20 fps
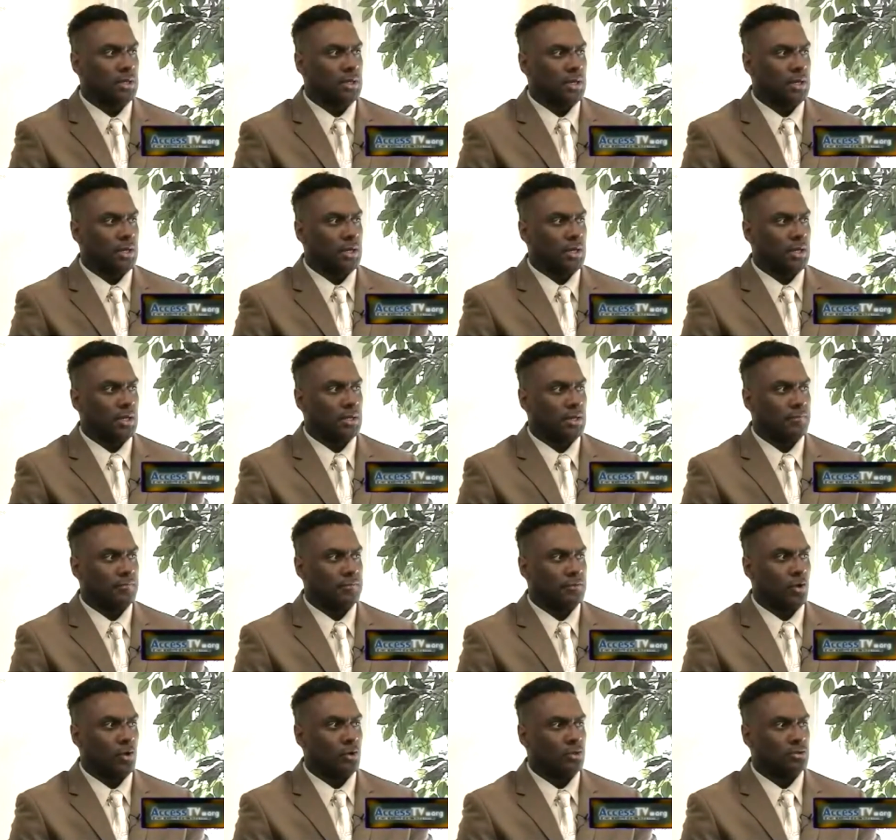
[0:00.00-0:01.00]
and if
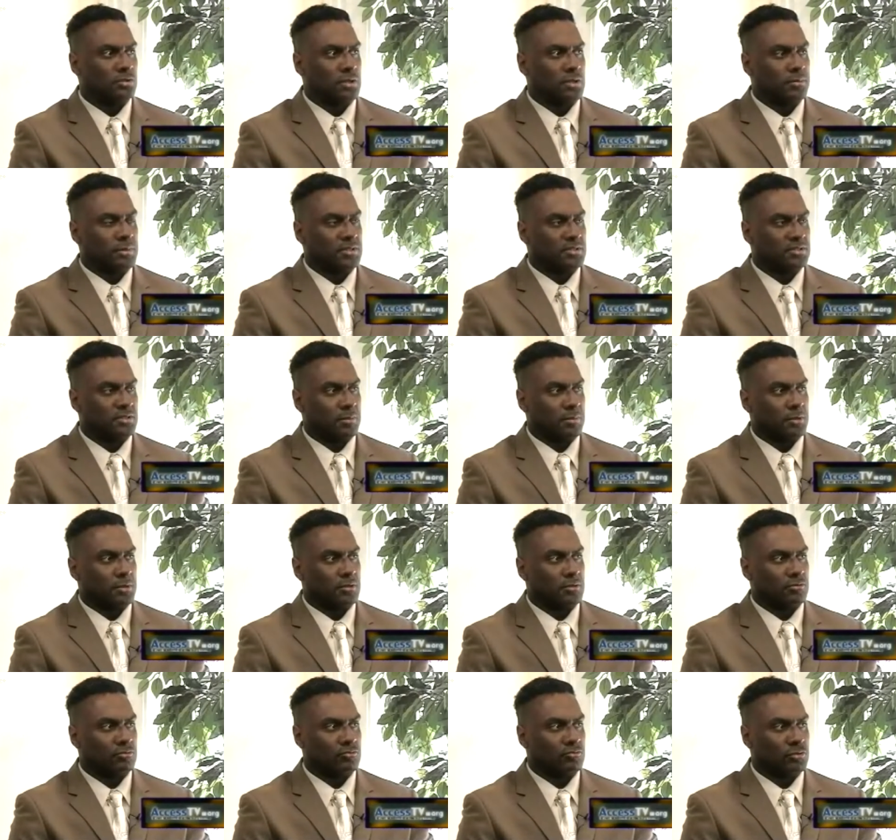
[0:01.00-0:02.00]
those could be some of
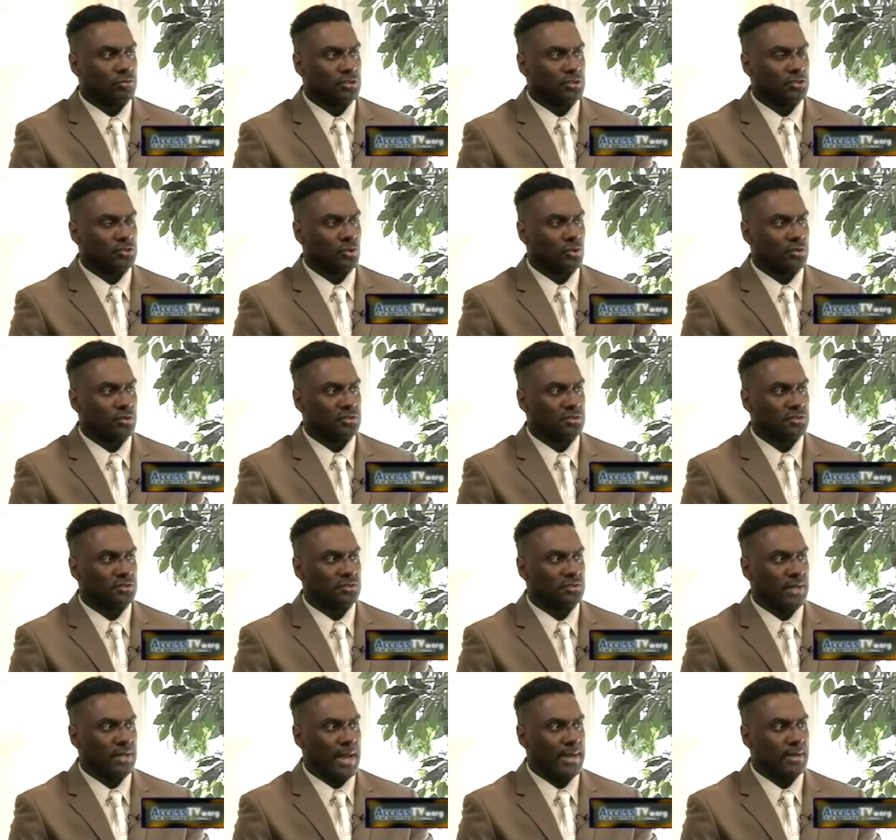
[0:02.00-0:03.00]
the
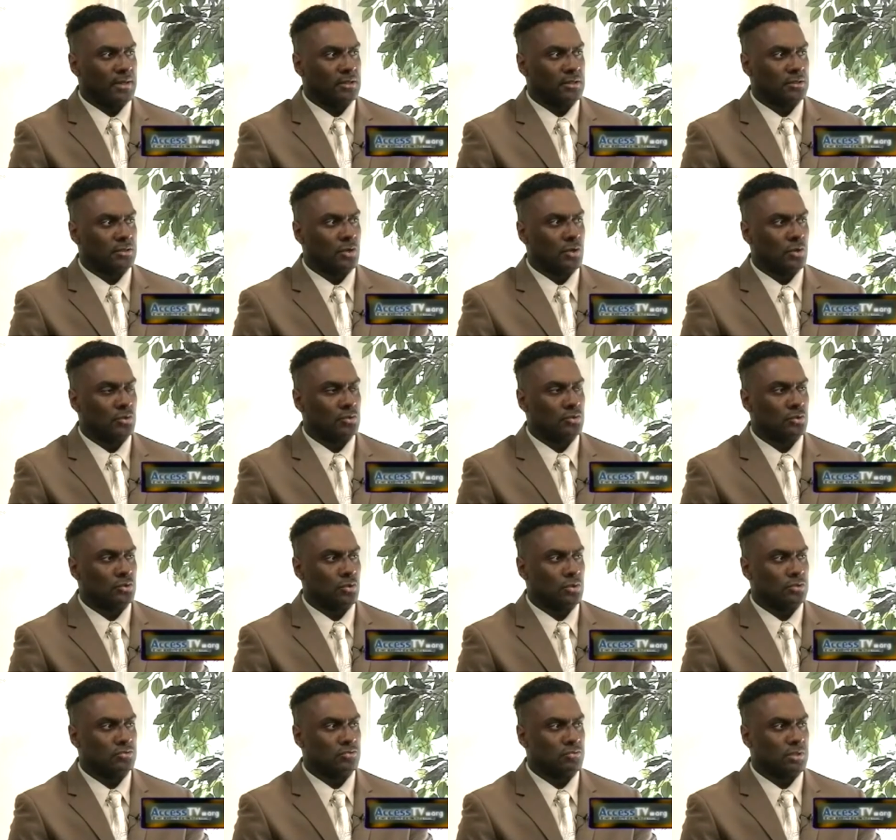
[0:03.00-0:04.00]
resources that could go
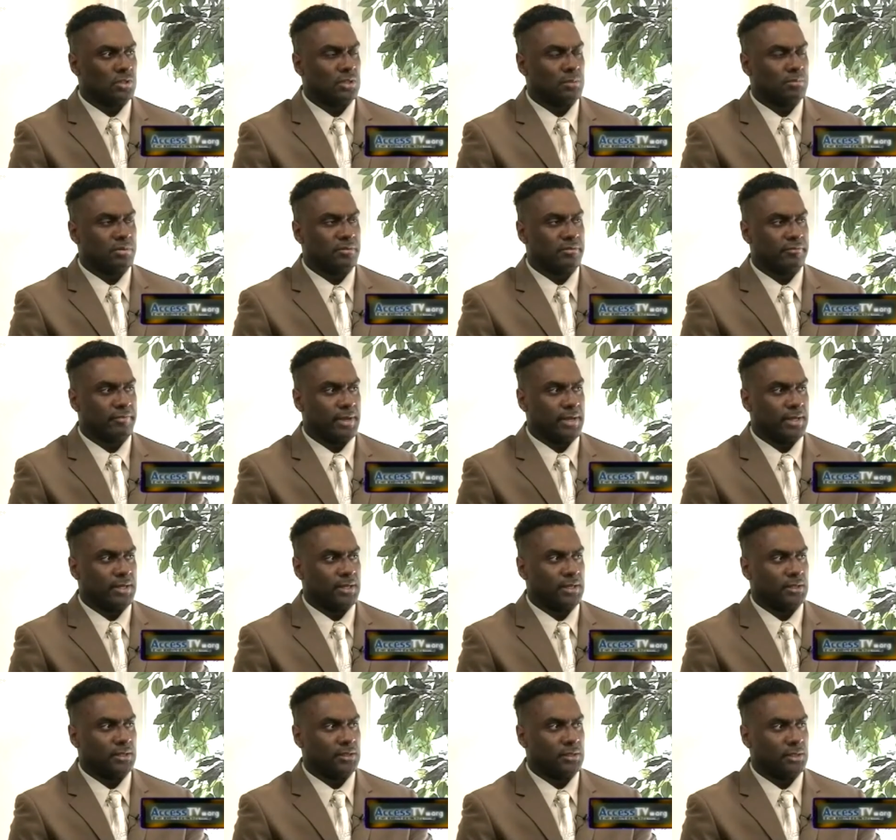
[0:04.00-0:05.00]
towards really
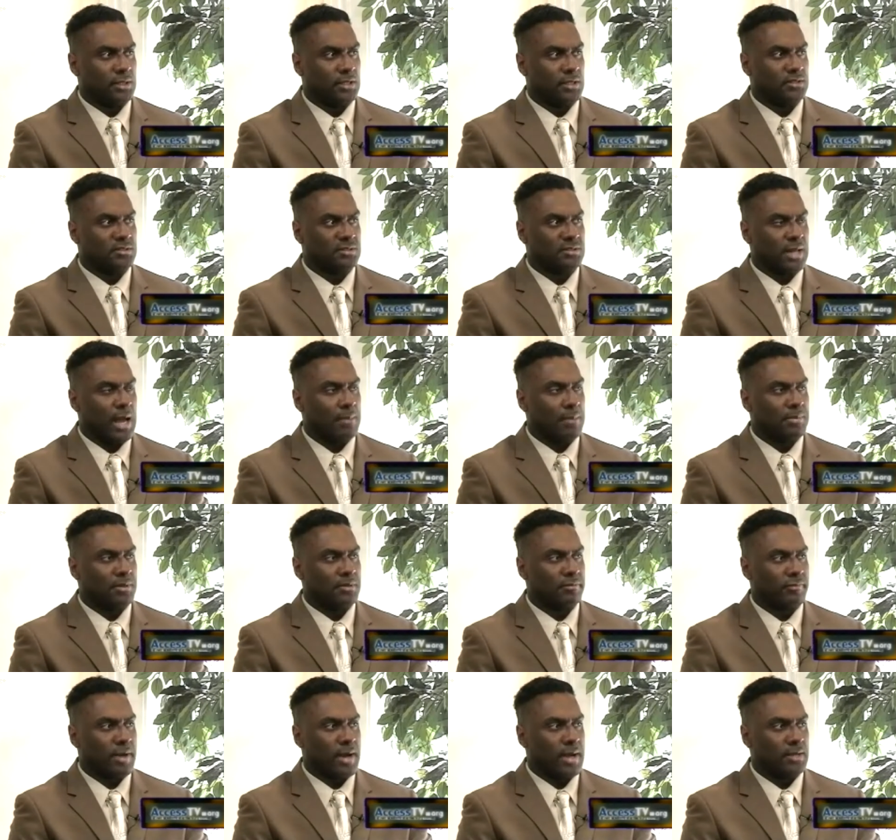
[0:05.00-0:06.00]
preventing and
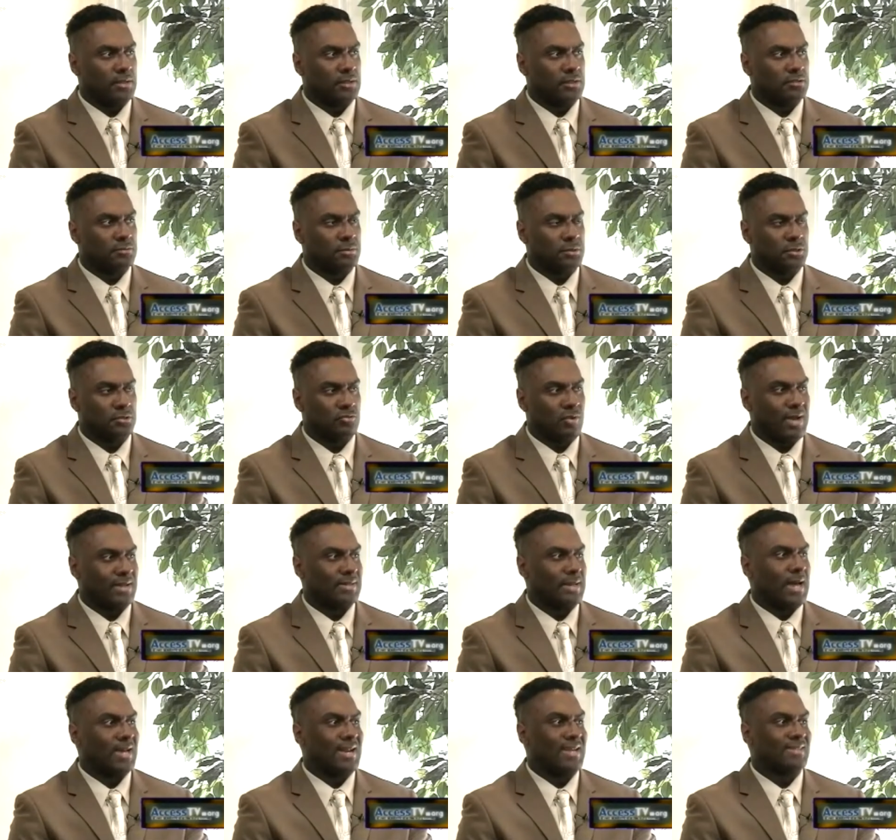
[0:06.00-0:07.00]
stopping violence, because right
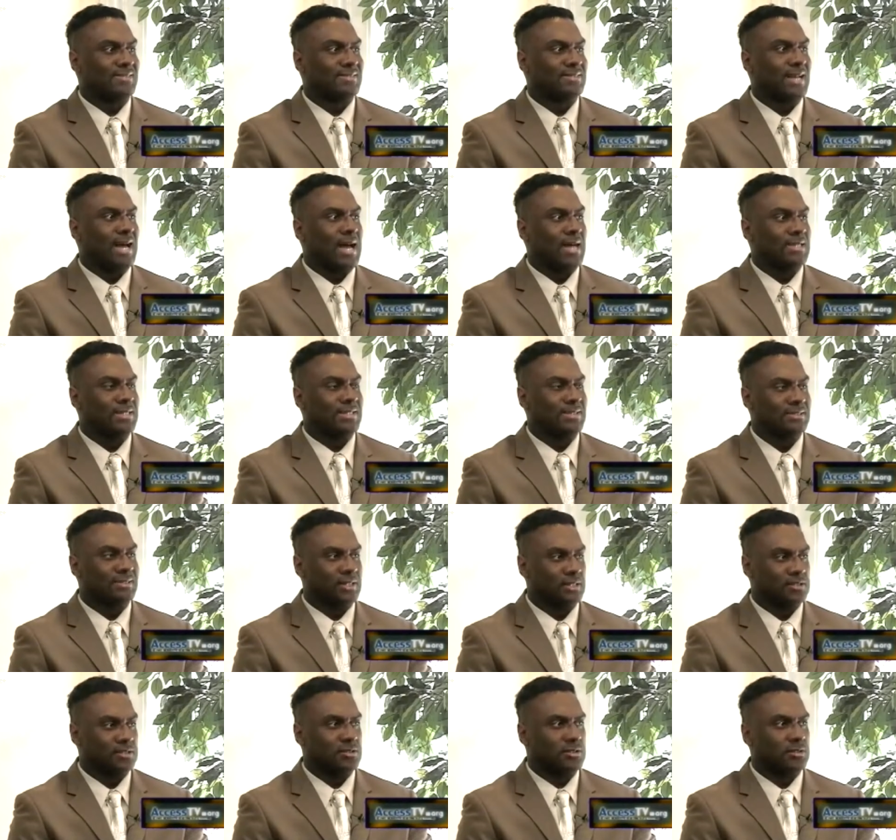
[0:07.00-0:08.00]
now that's non
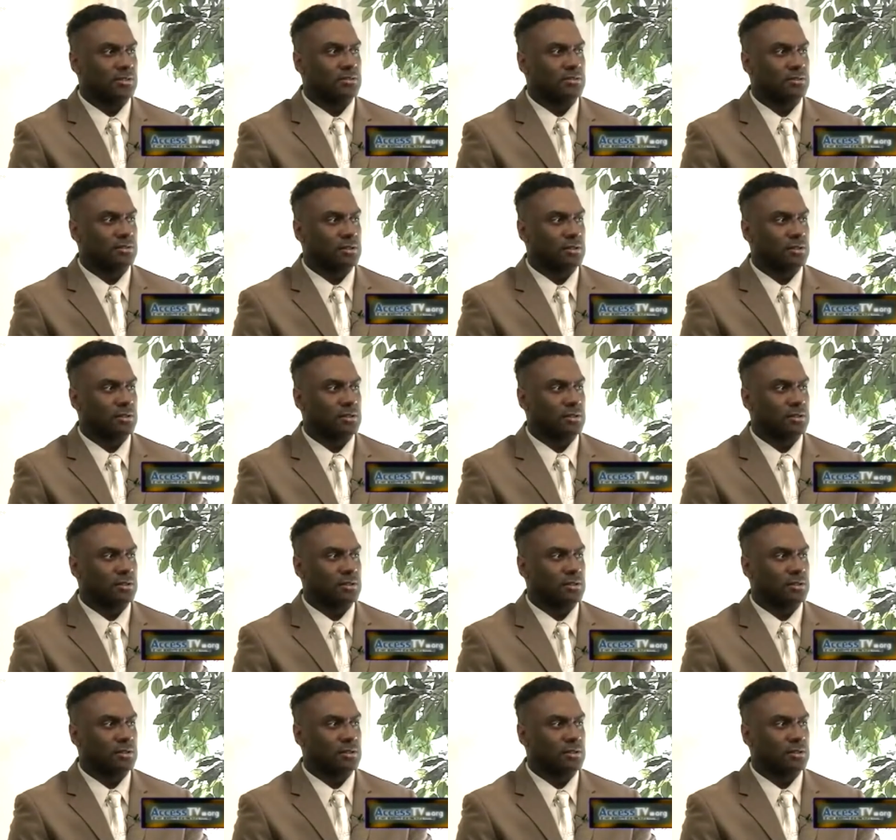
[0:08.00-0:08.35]
existence.